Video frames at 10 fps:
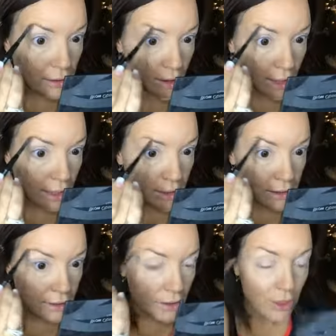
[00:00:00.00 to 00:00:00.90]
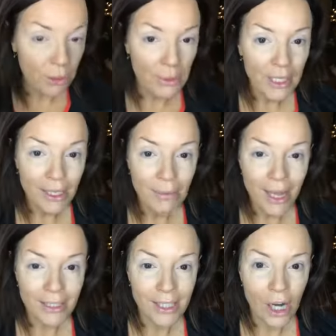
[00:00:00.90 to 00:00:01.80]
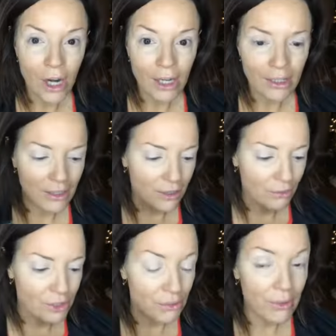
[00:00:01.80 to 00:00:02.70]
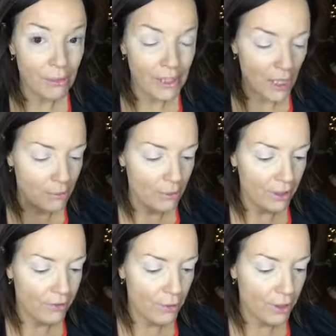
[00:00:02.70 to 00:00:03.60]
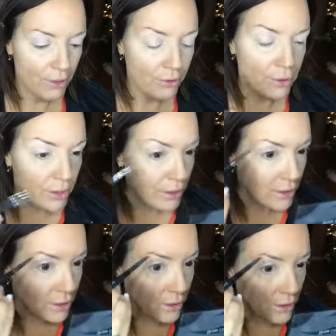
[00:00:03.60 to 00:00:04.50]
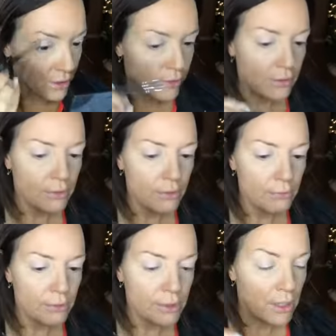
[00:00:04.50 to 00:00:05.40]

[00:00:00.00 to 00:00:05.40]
and the 3D mascara, which I'm gonna be demoing for you. Oops.